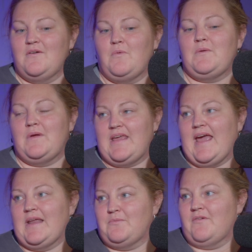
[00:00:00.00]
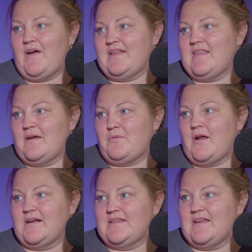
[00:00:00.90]
when we can provide that
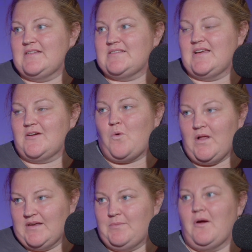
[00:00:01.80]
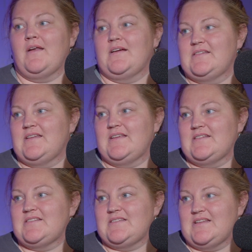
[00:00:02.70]
product that it's a quality product and
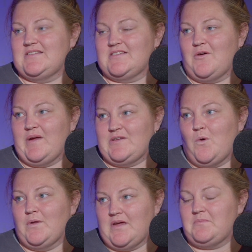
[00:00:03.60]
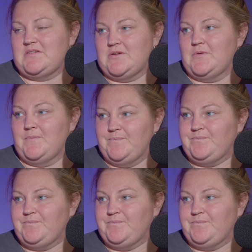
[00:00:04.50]
it's it's going to hold up to